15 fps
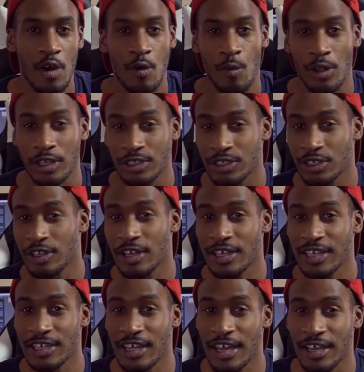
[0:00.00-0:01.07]
Well, it's your
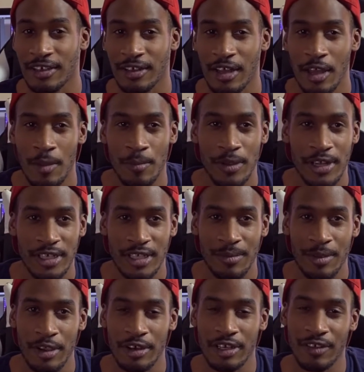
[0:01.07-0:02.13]
lucky day, because I'm
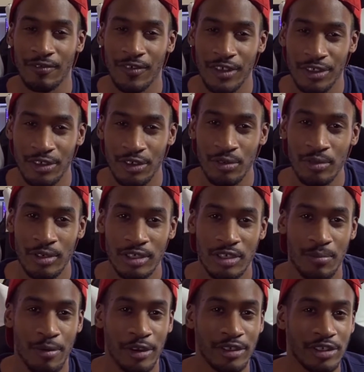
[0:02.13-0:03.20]
here to convince you to
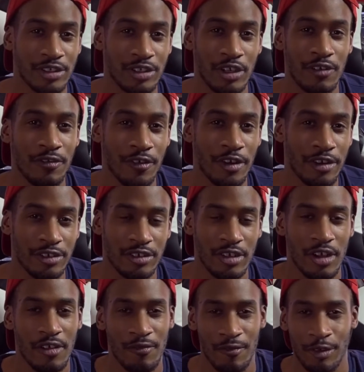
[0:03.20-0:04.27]
purchase your first
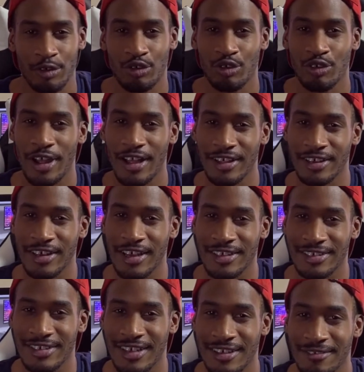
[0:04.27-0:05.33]
virtual reality
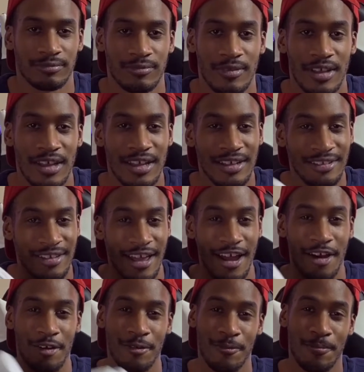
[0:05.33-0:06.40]
headset.
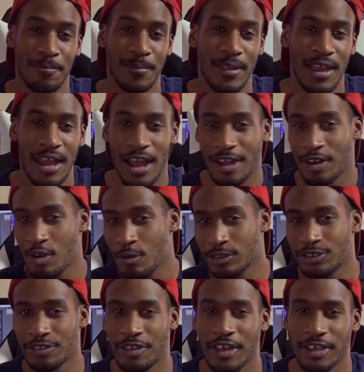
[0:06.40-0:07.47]
Now, I know what
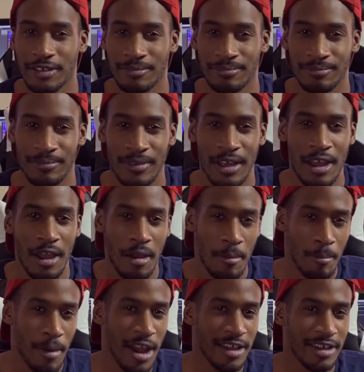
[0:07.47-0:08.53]
you're thinking.
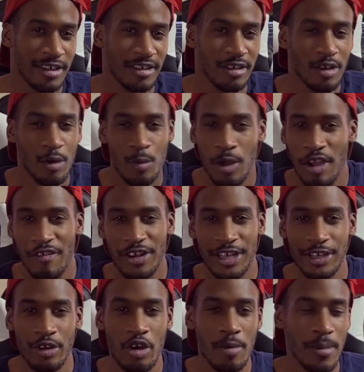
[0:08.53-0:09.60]
Mikey, we already
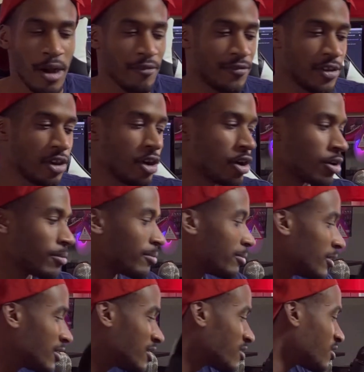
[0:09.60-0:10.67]
know about VR.
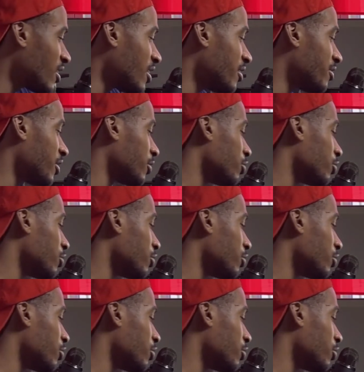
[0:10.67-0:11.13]
This isn't anything